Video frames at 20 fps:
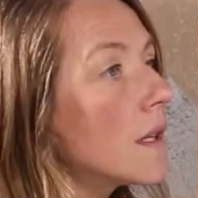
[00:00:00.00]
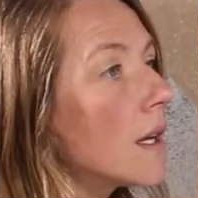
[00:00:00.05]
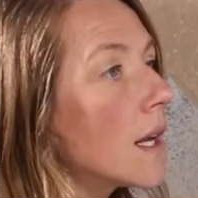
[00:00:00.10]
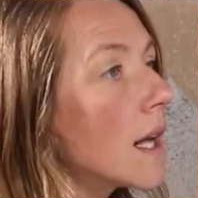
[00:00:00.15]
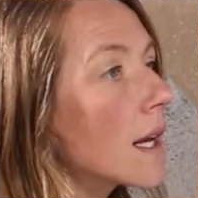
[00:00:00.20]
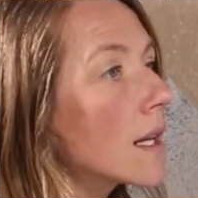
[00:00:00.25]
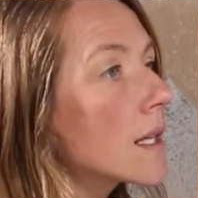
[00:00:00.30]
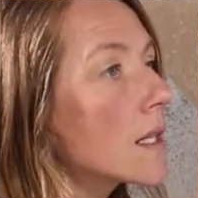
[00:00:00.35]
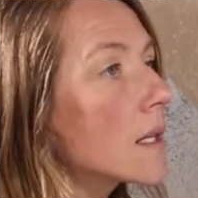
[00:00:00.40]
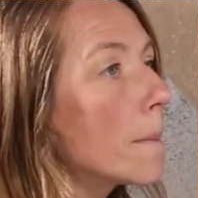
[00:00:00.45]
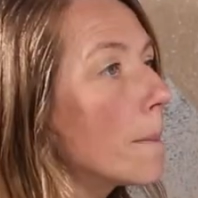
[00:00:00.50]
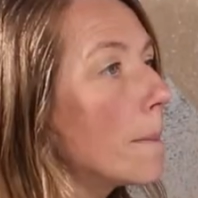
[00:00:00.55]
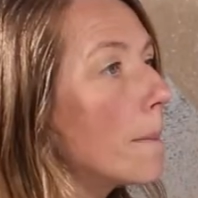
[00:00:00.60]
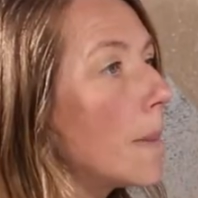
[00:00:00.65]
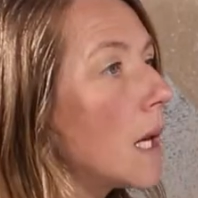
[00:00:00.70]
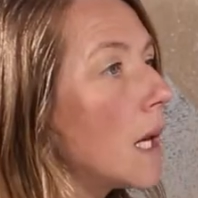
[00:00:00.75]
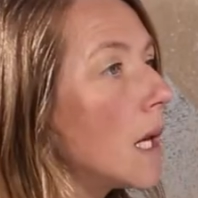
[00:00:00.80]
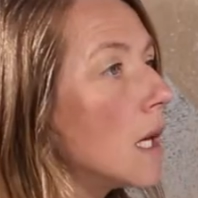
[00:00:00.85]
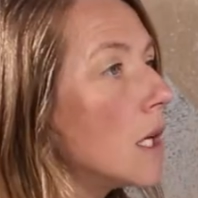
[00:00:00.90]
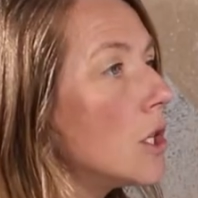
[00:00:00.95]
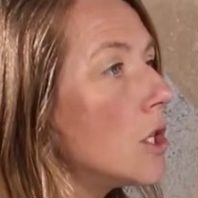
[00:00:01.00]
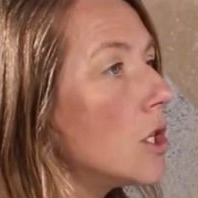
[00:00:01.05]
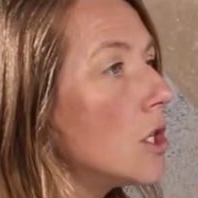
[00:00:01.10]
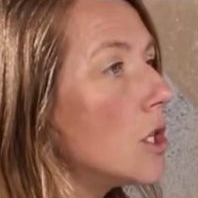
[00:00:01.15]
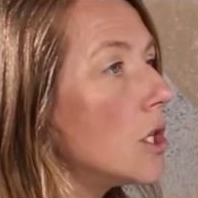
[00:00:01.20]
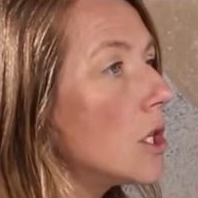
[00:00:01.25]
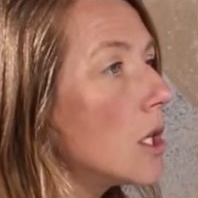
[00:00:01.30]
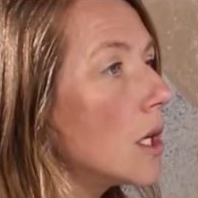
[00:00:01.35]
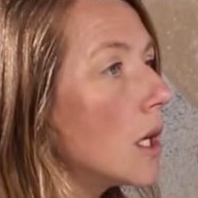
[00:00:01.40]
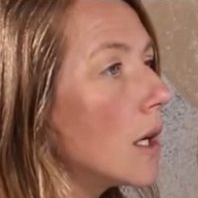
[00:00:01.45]
the next
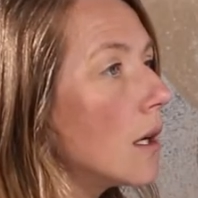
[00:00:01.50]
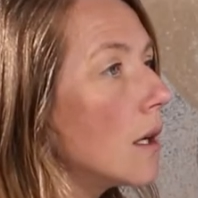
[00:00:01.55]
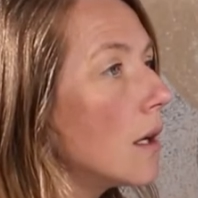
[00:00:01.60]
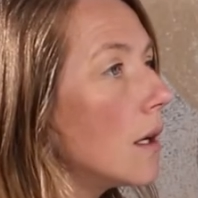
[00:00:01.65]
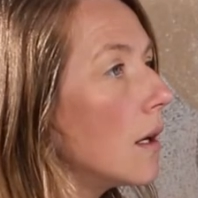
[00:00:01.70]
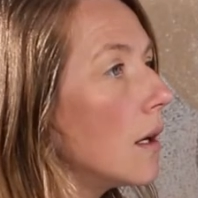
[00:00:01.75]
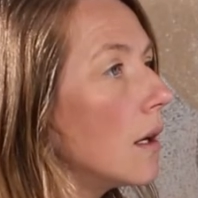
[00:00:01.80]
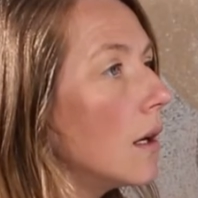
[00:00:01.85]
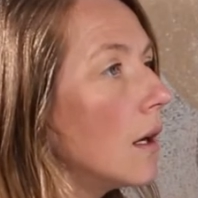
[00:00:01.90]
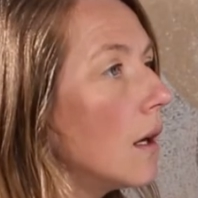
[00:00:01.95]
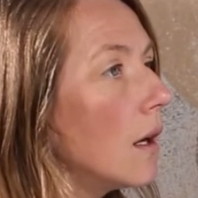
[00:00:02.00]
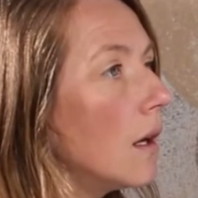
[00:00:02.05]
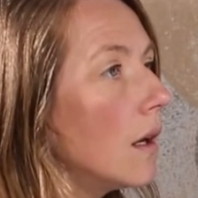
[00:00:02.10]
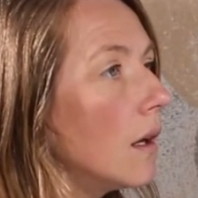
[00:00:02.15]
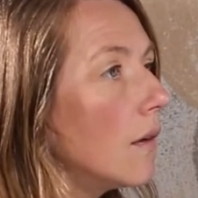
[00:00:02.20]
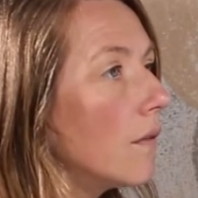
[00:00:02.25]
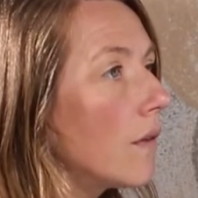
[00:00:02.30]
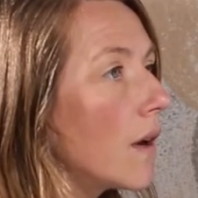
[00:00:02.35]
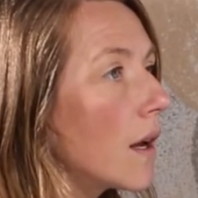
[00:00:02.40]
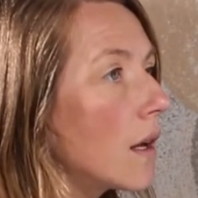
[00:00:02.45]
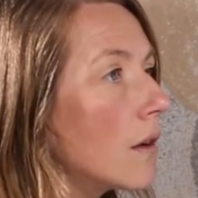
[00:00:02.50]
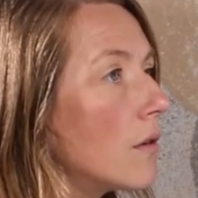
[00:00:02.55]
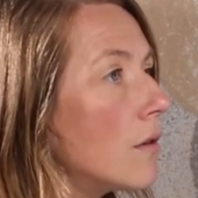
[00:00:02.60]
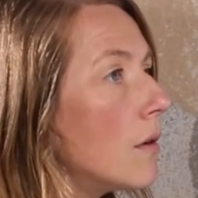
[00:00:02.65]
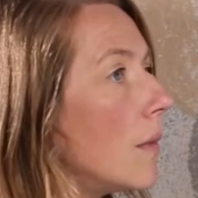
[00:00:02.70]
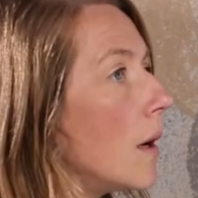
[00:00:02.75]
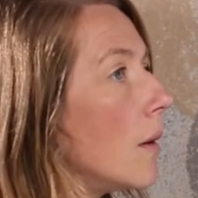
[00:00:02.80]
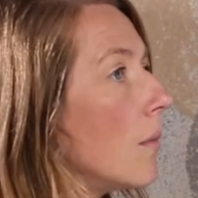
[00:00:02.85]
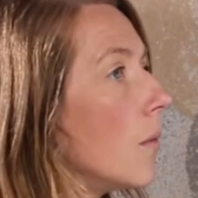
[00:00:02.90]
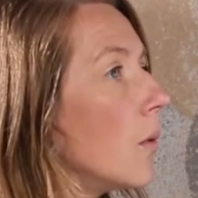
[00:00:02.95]
page. If I can
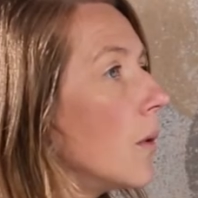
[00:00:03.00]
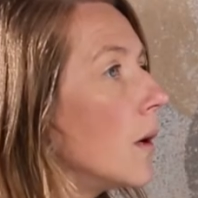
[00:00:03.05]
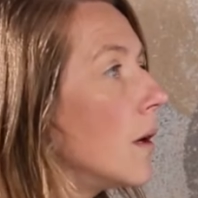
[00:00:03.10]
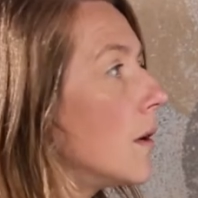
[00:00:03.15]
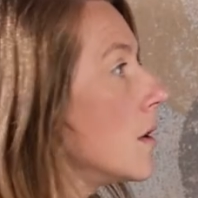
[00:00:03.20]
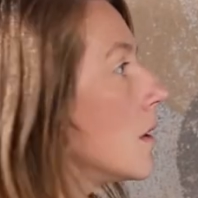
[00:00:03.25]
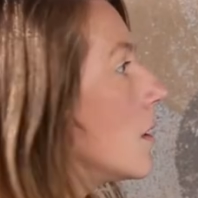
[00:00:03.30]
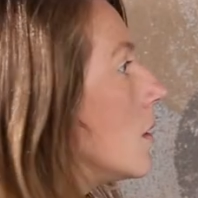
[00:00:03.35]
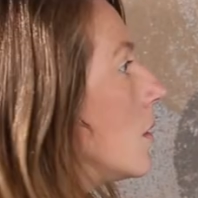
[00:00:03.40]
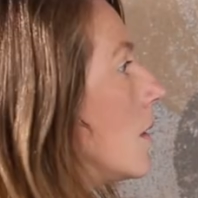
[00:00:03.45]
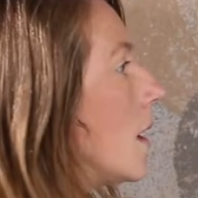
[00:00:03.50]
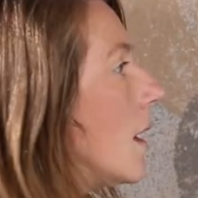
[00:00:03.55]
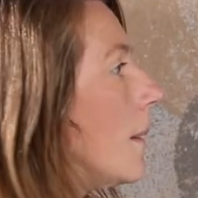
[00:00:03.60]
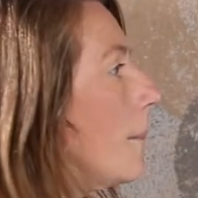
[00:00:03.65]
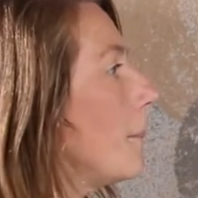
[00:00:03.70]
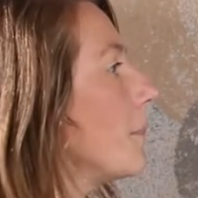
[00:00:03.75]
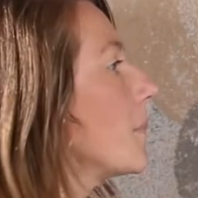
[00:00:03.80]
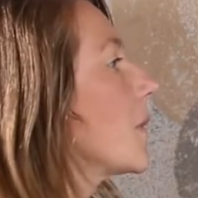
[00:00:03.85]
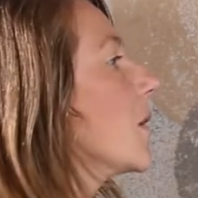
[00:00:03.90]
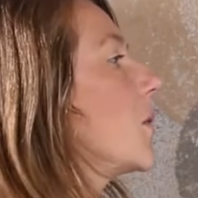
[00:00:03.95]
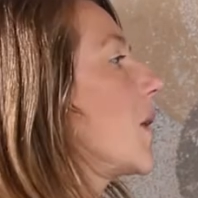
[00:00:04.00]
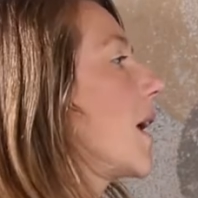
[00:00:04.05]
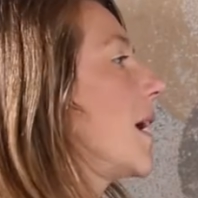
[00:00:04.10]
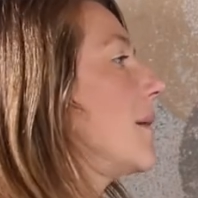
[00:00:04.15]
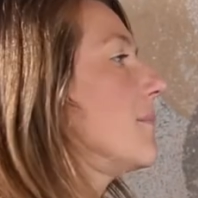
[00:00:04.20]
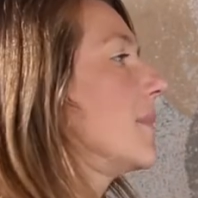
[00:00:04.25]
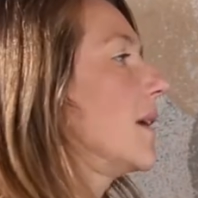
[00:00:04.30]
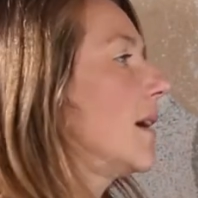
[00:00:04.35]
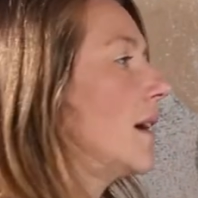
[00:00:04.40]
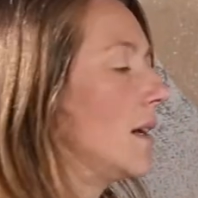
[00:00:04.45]
remember where to go, yep, okay.
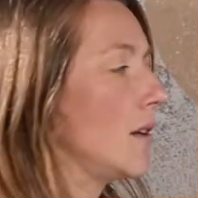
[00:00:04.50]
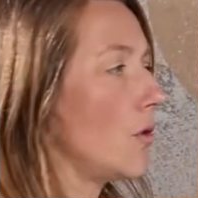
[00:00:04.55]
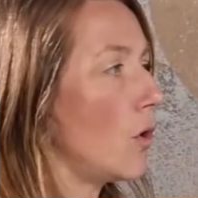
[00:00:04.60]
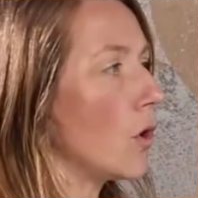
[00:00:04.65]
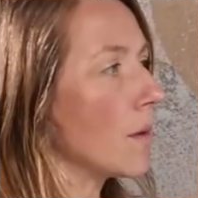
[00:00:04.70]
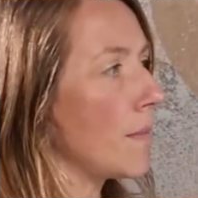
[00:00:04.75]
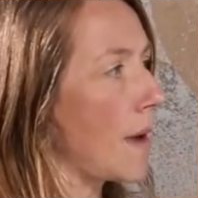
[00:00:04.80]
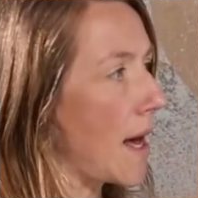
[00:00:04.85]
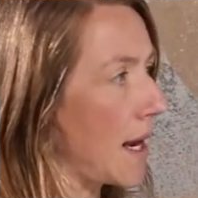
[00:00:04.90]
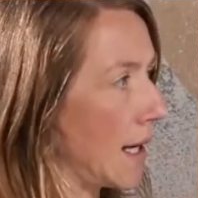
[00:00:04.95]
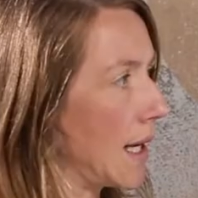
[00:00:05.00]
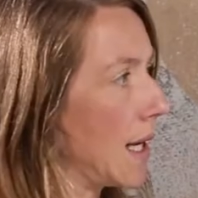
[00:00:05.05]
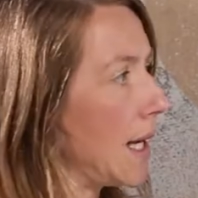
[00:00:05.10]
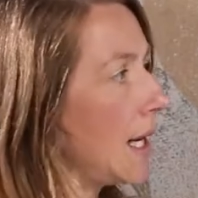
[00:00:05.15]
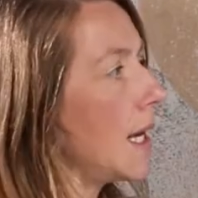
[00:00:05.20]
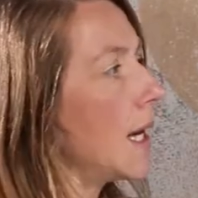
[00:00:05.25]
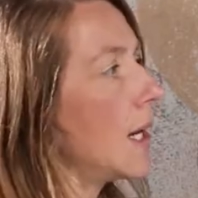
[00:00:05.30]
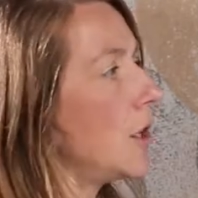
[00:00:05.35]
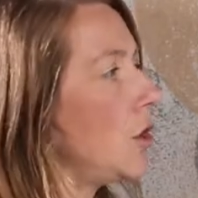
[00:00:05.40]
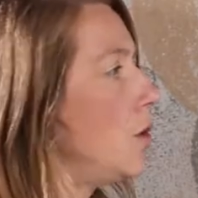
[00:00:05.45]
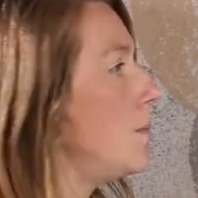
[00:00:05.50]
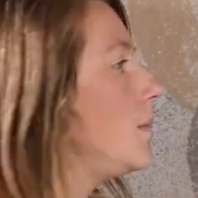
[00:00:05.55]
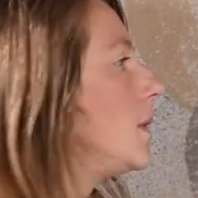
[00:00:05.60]
And automatically a new